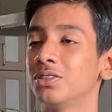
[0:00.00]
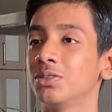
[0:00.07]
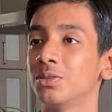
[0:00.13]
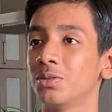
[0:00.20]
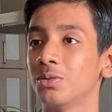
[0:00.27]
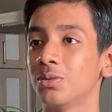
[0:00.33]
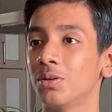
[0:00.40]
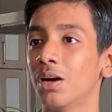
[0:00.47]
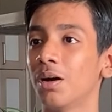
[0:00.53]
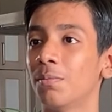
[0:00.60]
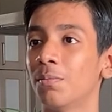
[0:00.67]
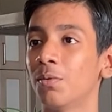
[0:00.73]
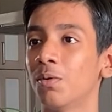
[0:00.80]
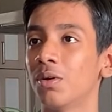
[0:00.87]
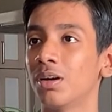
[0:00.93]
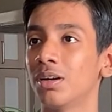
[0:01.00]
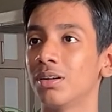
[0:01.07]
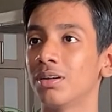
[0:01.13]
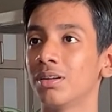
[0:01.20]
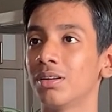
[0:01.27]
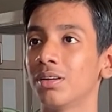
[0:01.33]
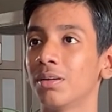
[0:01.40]
to a more
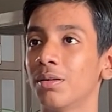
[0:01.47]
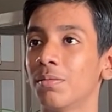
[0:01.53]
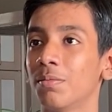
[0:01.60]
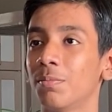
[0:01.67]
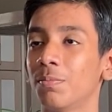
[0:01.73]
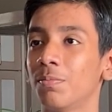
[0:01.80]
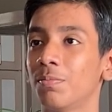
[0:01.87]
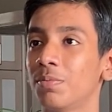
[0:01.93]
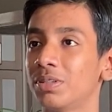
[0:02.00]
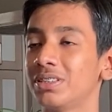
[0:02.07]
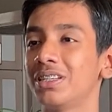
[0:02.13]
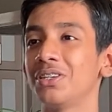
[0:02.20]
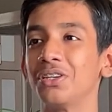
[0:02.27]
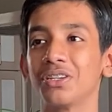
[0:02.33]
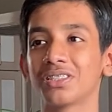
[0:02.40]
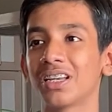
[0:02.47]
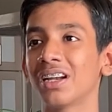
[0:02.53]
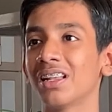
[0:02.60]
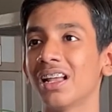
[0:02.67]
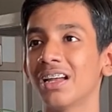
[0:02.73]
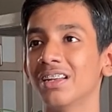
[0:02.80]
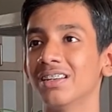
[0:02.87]
prestigious
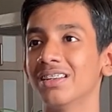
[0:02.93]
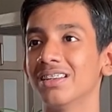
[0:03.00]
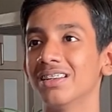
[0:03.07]
airline?